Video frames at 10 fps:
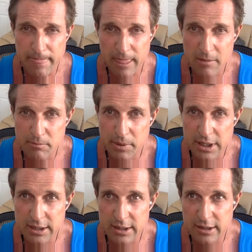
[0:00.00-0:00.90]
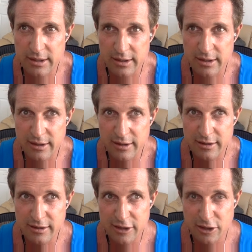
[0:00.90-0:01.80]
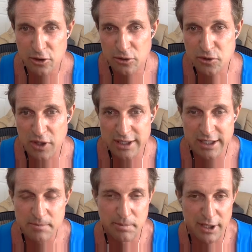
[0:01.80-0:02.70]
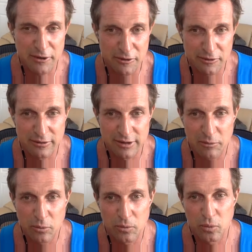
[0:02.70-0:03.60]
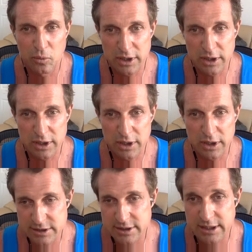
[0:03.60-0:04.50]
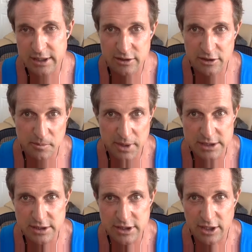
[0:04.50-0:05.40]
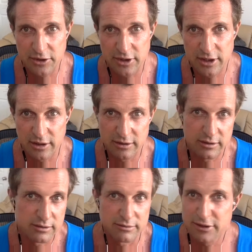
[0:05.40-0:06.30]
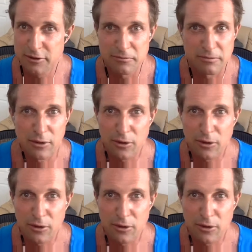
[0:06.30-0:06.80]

but you know you're trying to get better at running your business and getting your message out there and you know all the